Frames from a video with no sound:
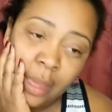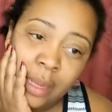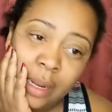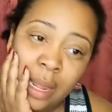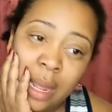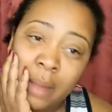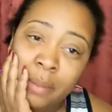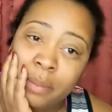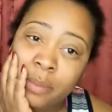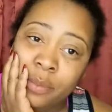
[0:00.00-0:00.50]

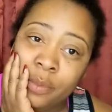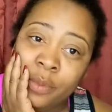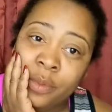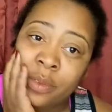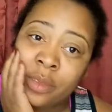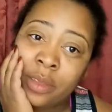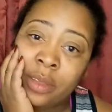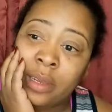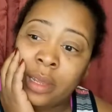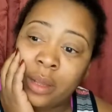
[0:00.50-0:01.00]
I'm
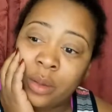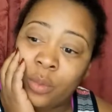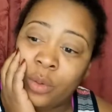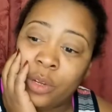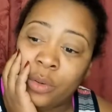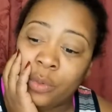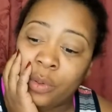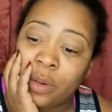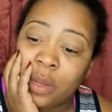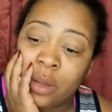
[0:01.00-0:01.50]
still like
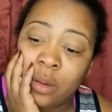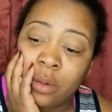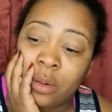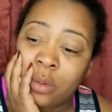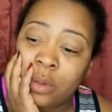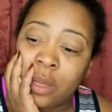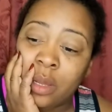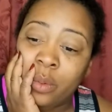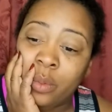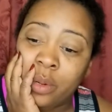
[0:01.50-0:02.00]
wondering, like,
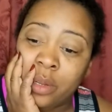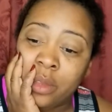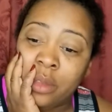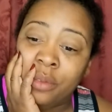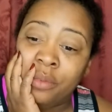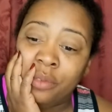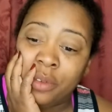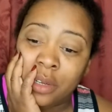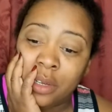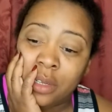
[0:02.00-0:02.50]
okay, what the
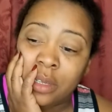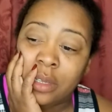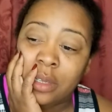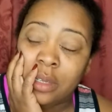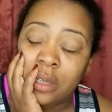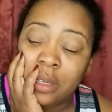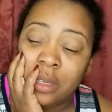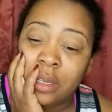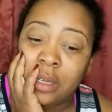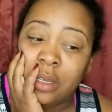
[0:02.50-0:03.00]
fuck
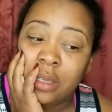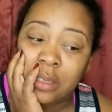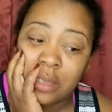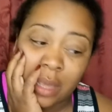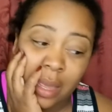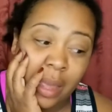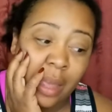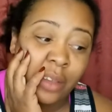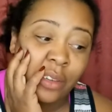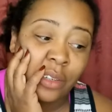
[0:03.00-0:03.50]
is
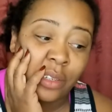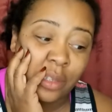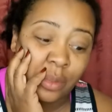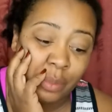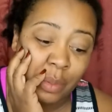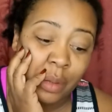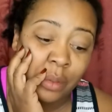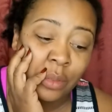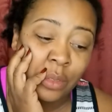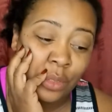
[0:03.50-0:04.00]
Ashley
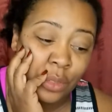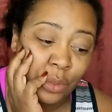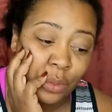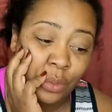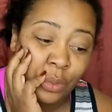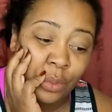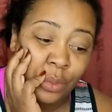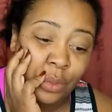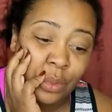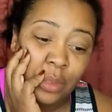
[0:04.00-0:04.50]
about to
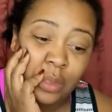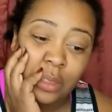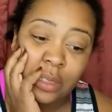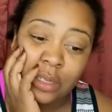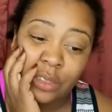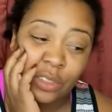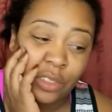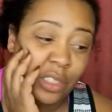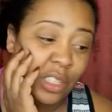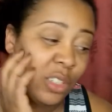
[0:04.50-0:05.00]
do?
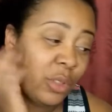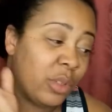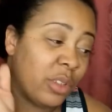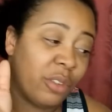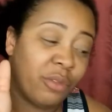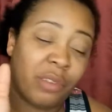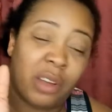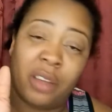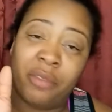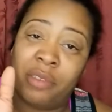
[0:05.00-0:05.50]
But she said she's gonna
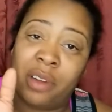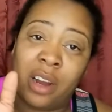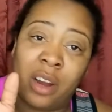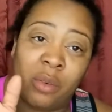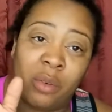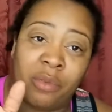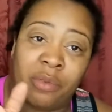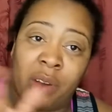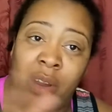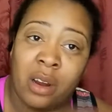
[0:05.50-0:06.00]
fight fire
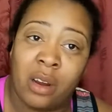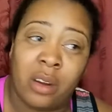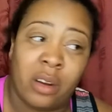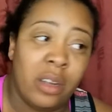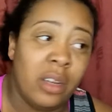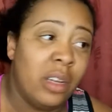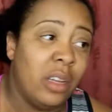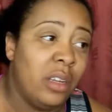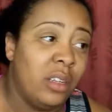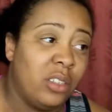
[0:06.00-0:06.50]
with fire.
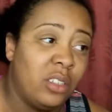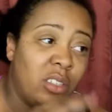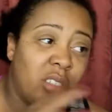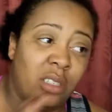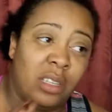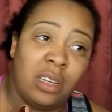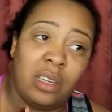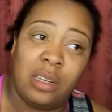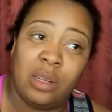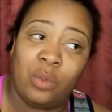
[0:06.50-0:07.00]

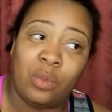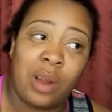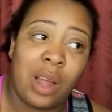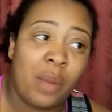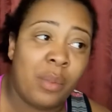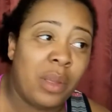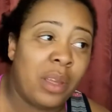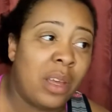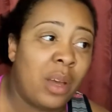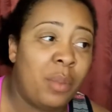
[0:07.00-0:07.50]
Giselle and
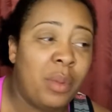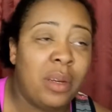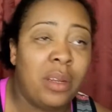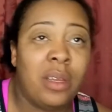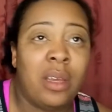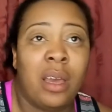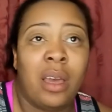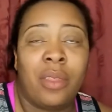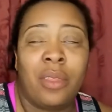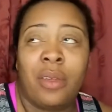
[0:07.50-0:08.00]
Robin coming
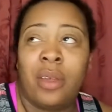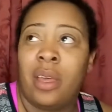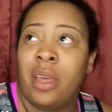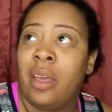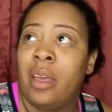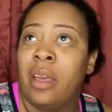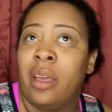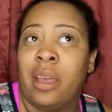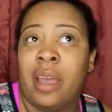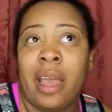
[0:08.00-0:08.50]
together,
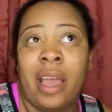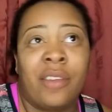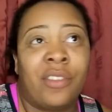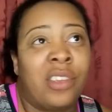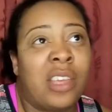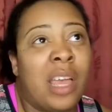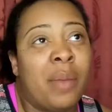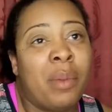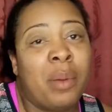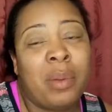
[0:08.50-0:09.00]
and Ashley
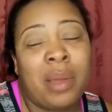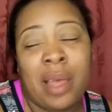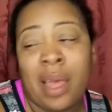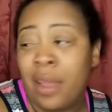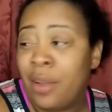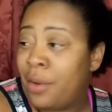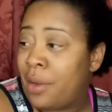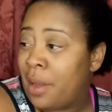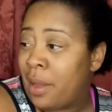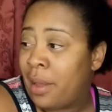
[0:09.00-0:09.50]
came up like, hey
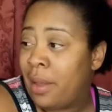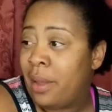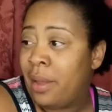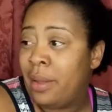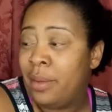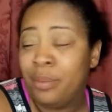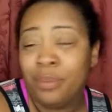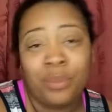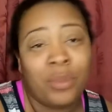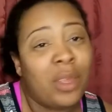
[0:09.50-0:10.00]
girl, hey.
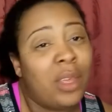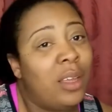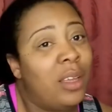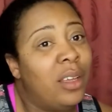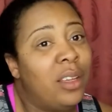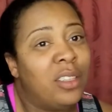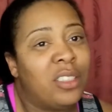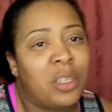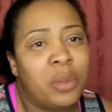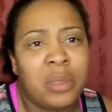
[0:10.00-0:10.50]

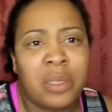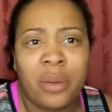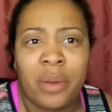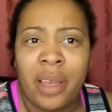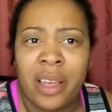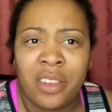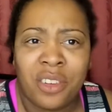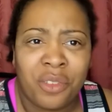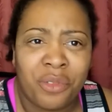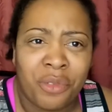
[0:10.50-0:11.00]
She was so
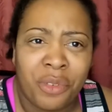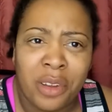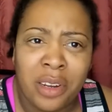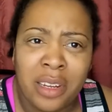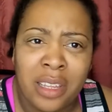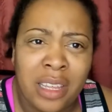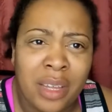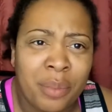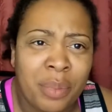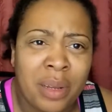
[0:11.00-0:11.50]
extra
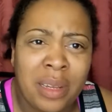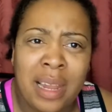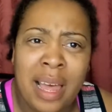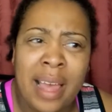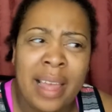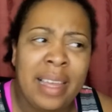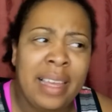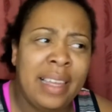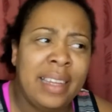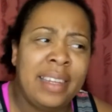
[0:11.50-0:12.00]
friendly and
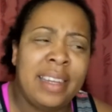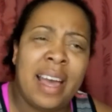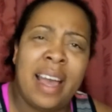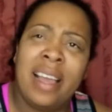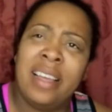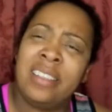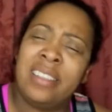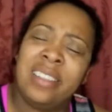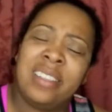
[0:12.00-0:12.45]
polite and nice.